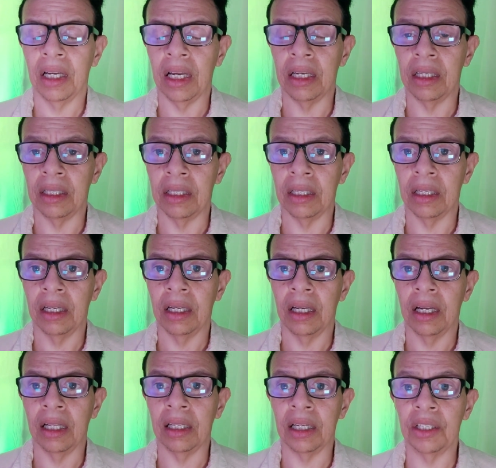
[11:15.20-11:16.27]
And
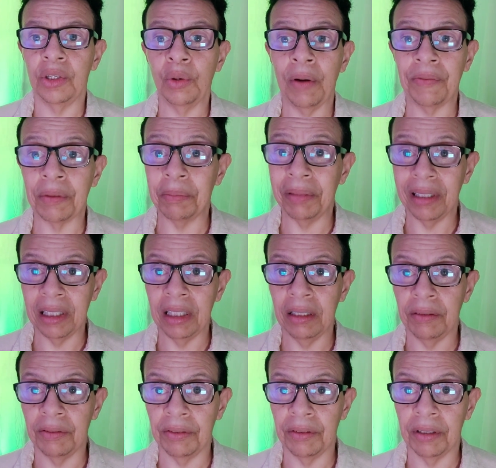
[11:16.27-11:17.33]
a lot of you have to
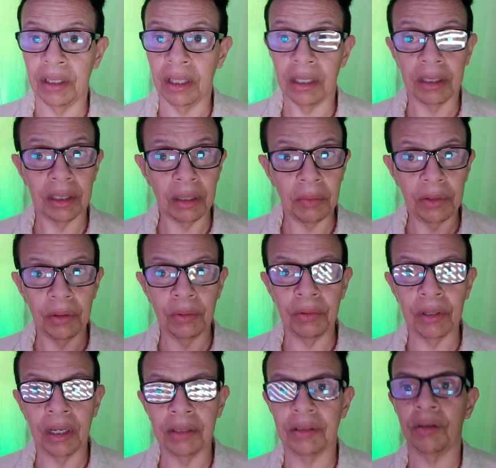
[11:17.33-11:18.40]
believe. Now, some of
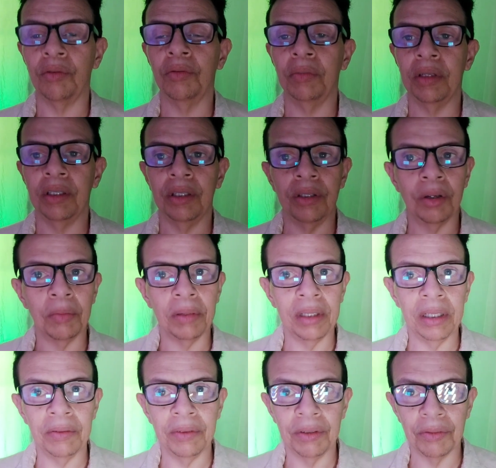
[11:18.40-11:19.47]
you has told me you don't
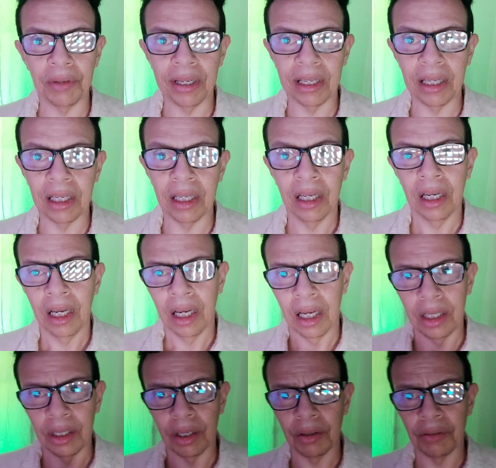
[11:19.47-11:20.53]
believe in the Reiki,
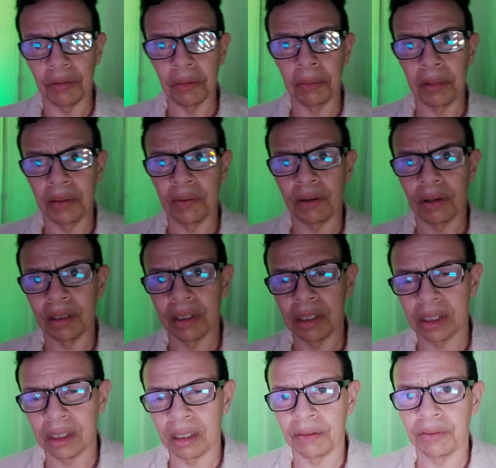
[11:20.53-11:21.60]
and you don't believe in all
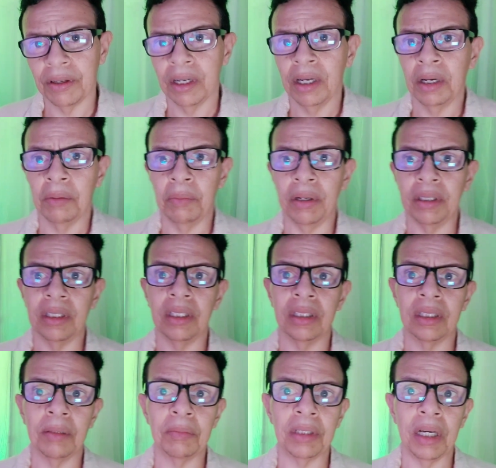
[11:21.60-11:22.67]
this stuff. But
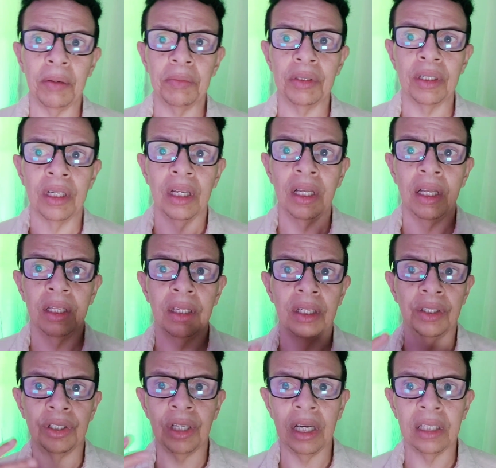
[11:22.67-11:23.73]
sometimes the
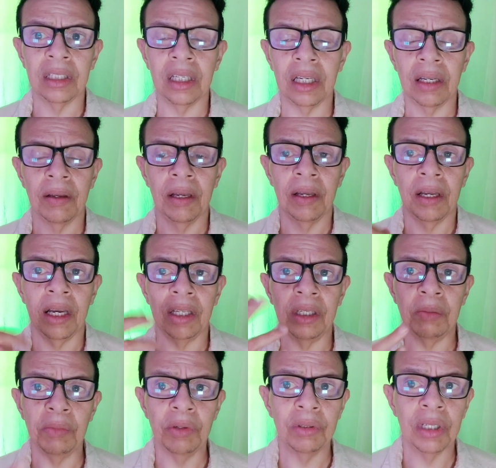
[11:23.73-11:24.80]
chanting and
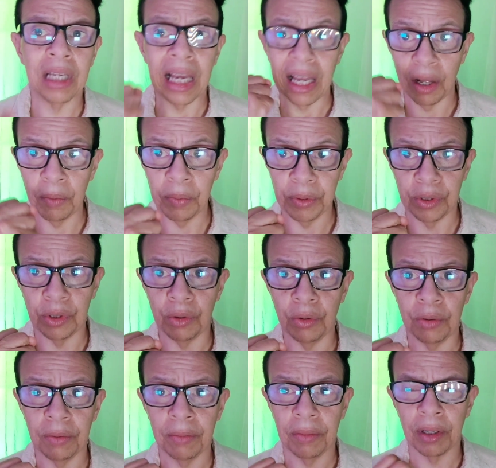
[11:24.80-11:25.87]
the music helps you
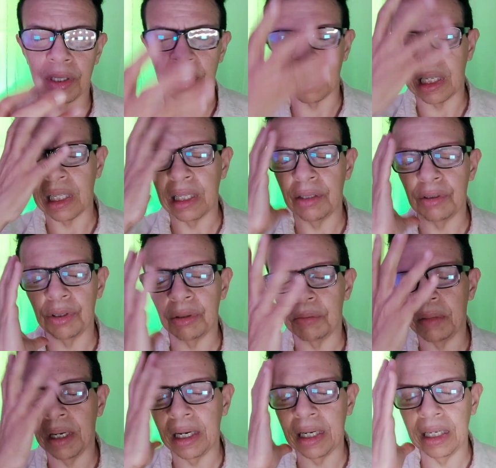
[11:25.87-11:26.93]
because it clears your
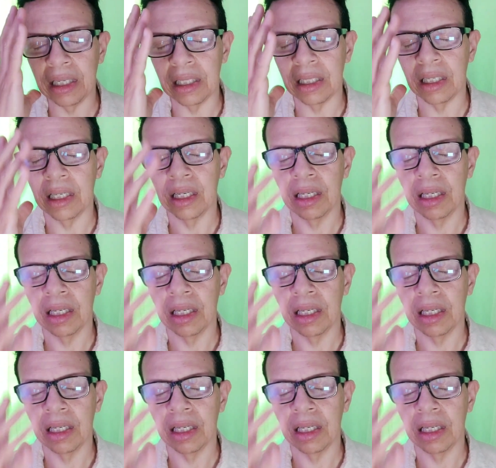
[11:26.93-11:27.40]
mind.